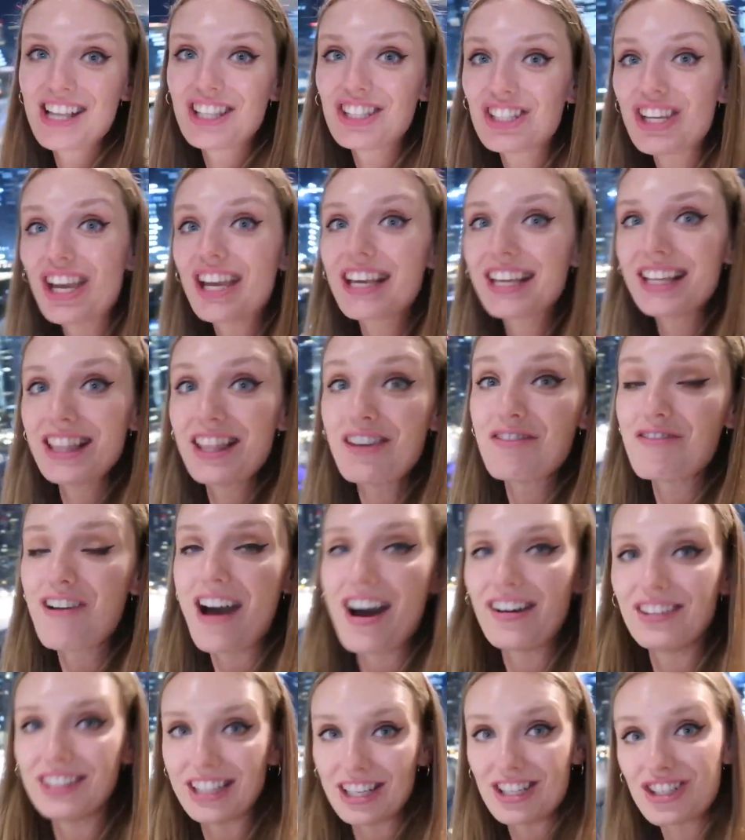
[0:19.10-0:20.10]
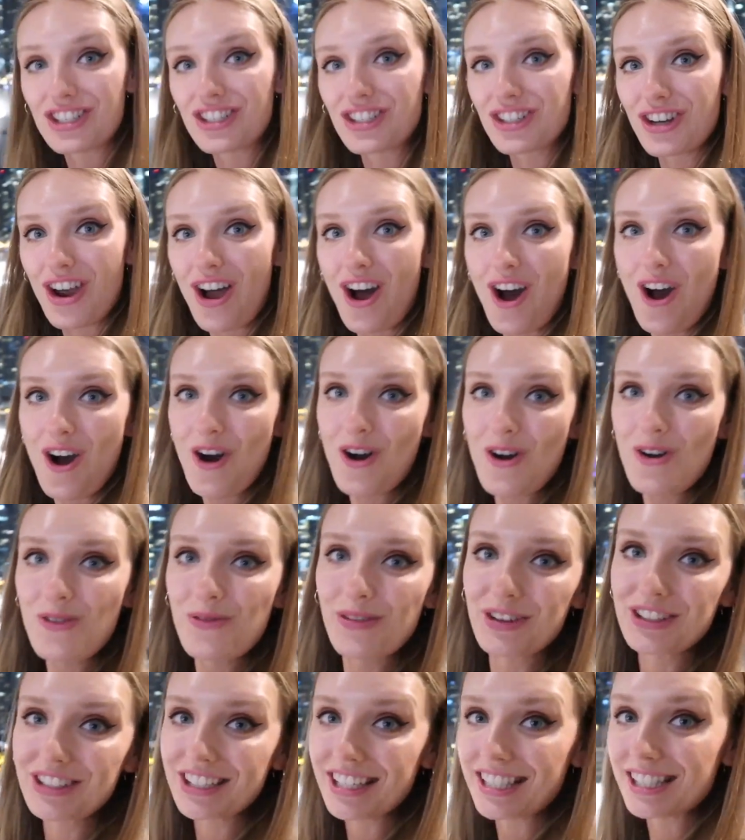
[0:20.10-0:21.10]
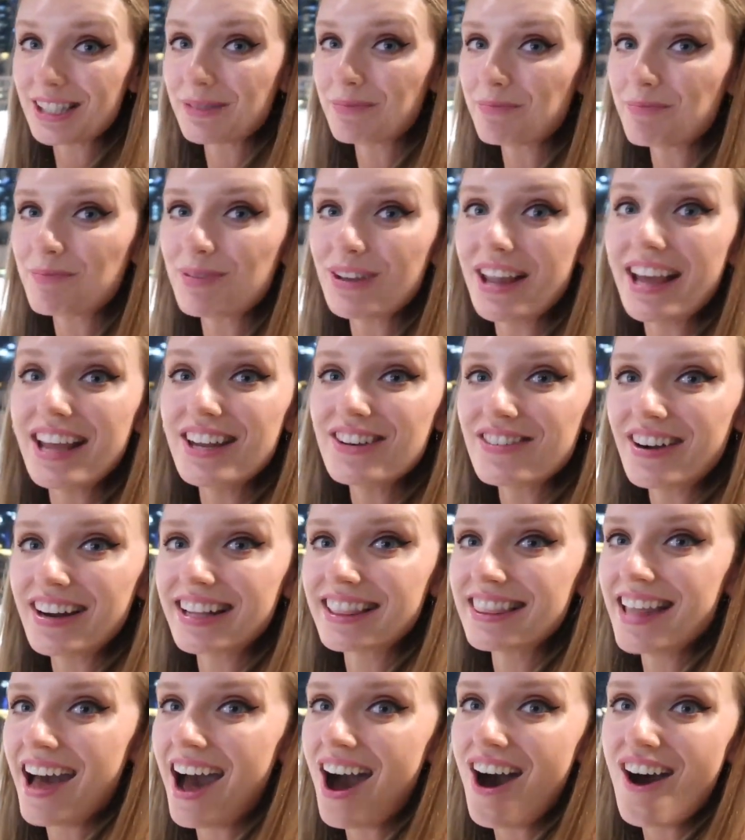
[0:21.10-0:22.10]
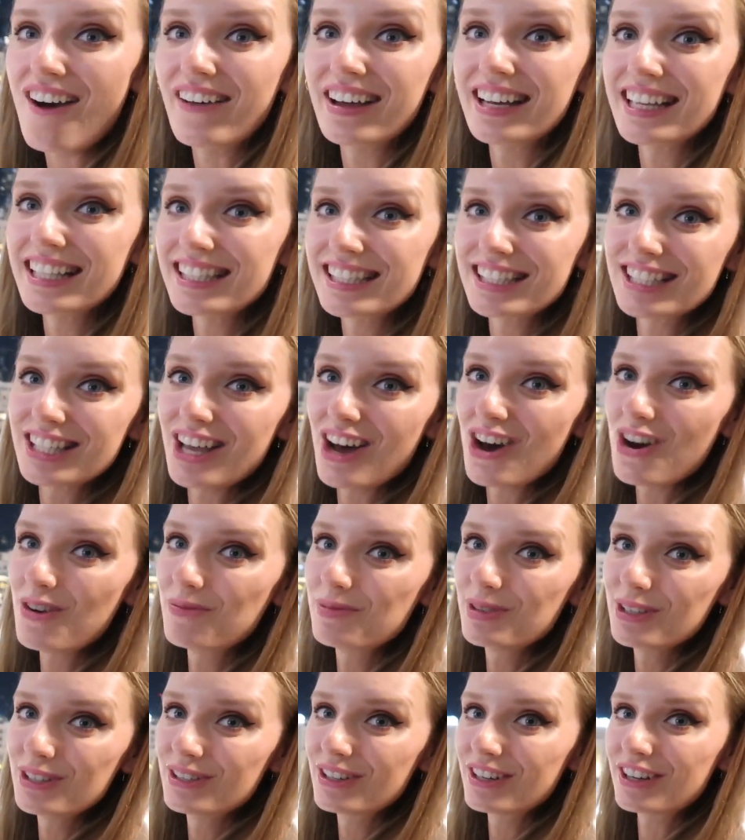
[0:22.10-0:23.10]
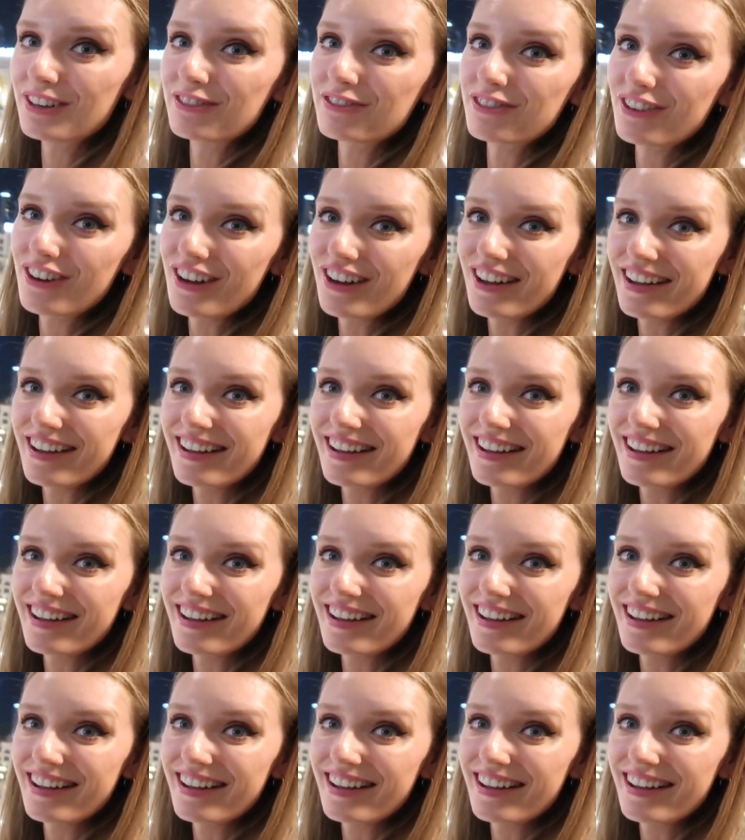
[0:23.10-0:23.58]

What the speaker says: Checking the fountain show, which is played right now, and it's so beautiful.